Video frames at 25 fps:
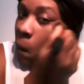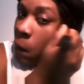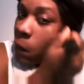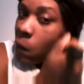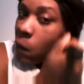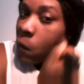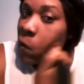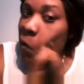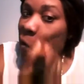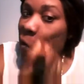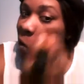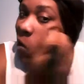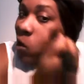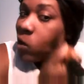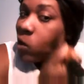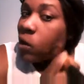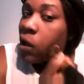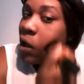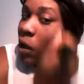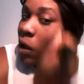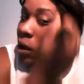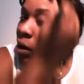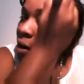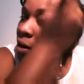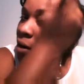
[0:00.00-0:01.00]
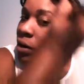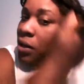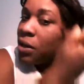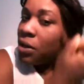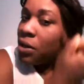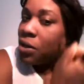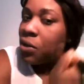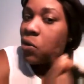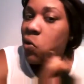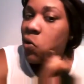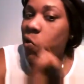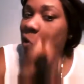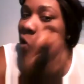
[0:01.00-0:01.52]
This is harder to
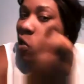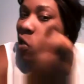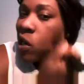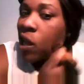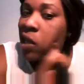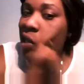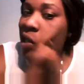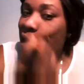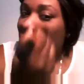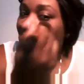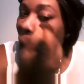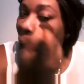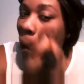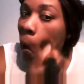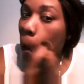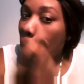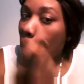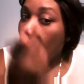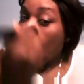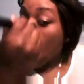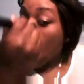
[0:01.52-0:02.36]
do chatting,